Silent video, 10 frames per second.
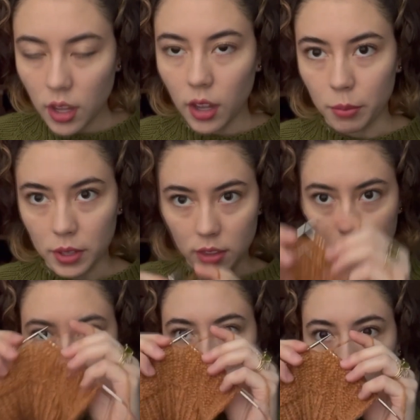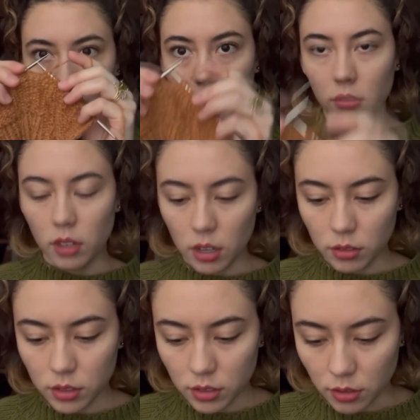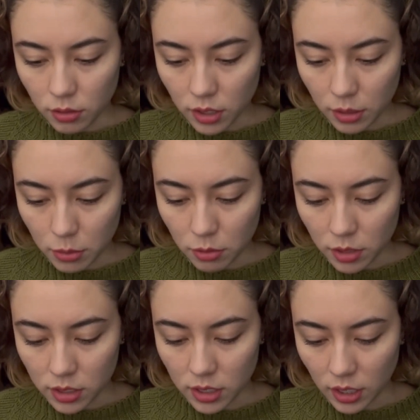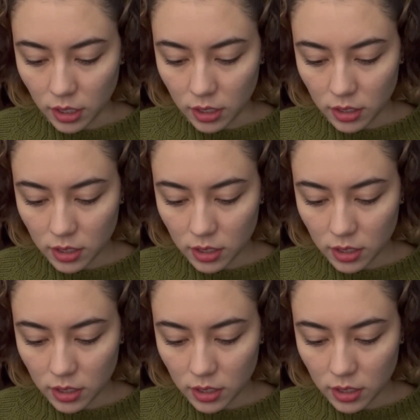I'm in the middle of a row, so give me 1 second.